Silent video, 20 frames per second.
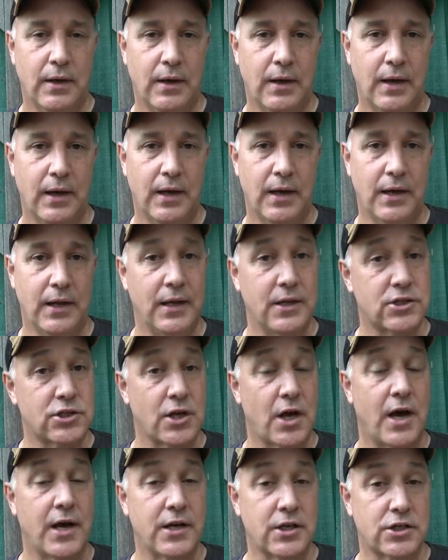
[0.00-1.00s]
And it's
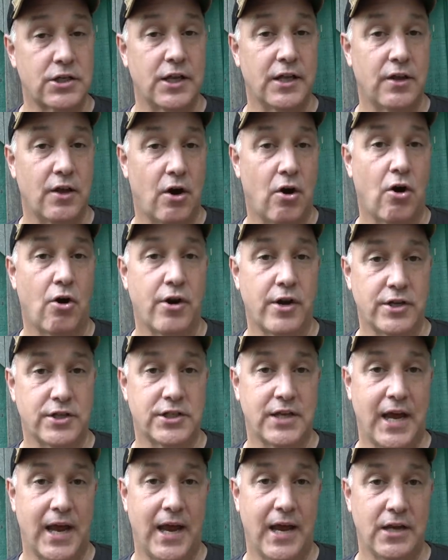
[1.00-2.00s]
honestly the
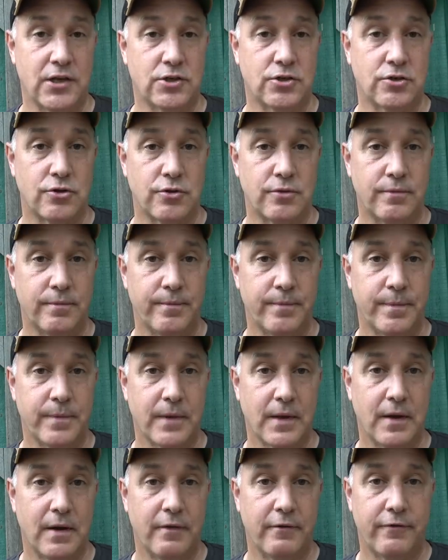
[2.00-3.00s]
hardest to answer.
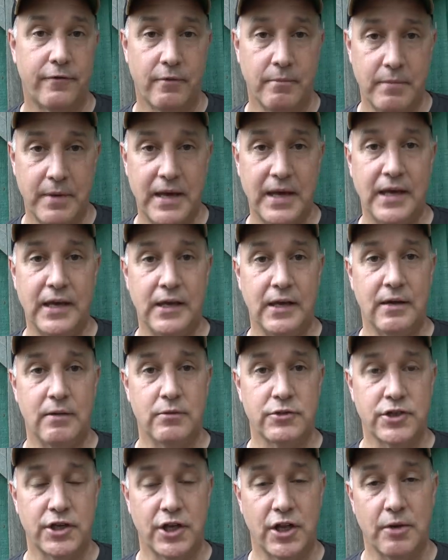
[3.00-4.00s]
For me, it
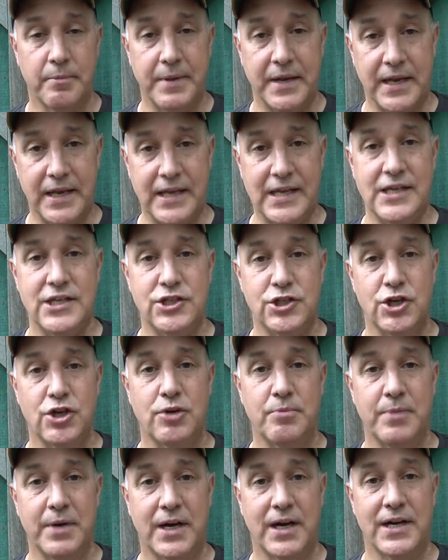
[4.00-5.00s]
was a little bit
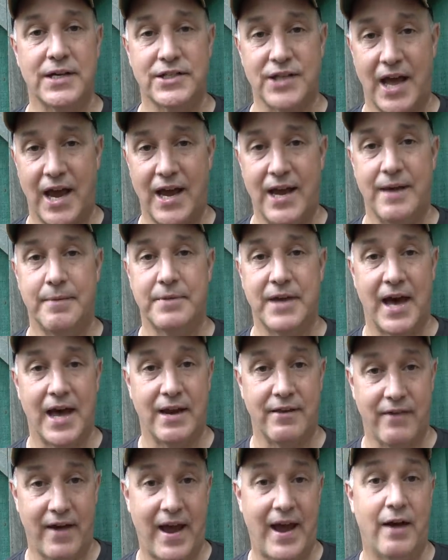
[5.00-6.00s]
easier because I am
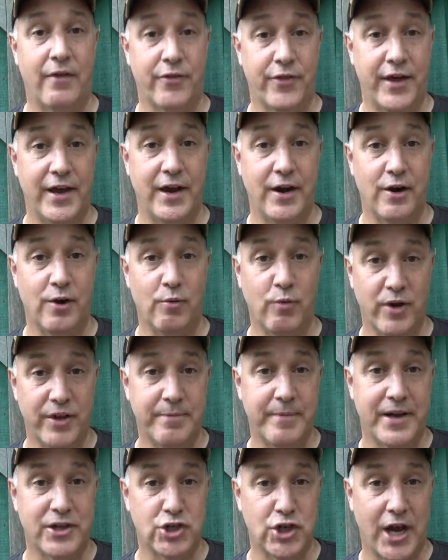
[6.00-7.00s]
kind of out there
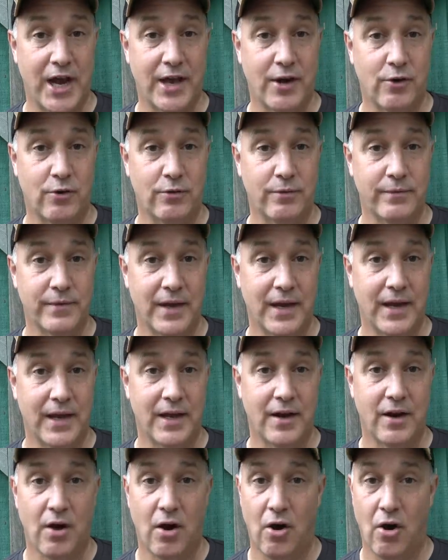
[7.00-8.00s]
with my channel
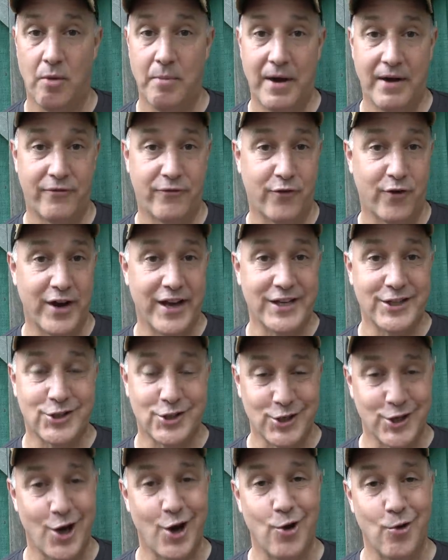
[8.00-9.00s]
and all my
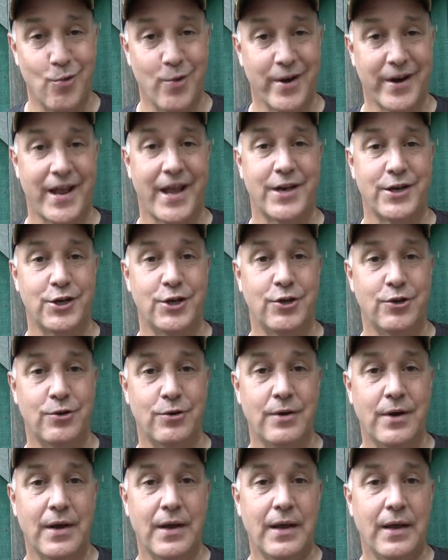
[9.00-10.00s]
friends know what I
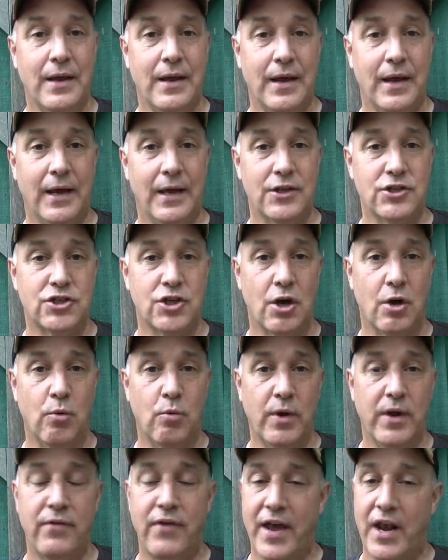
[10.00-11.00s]
do. And so
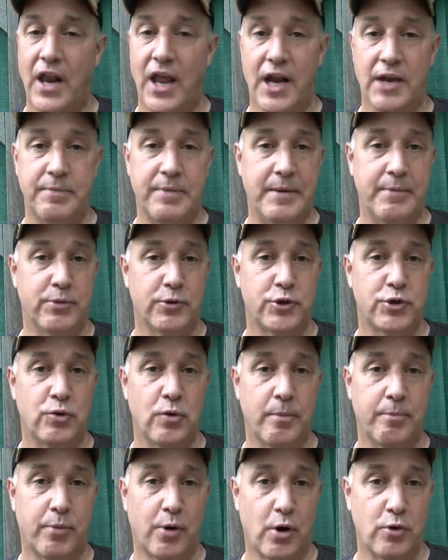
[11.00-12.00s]
we've had a lot of people
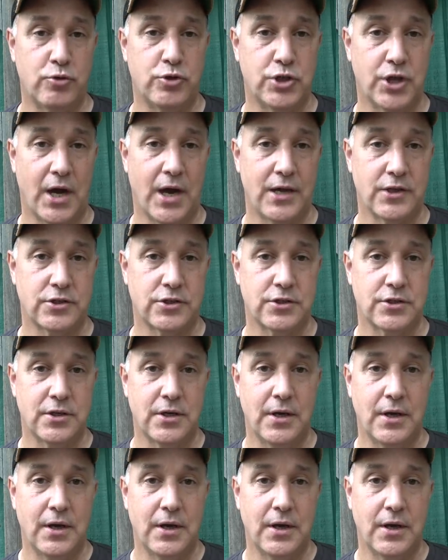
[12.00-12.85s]
to approach us.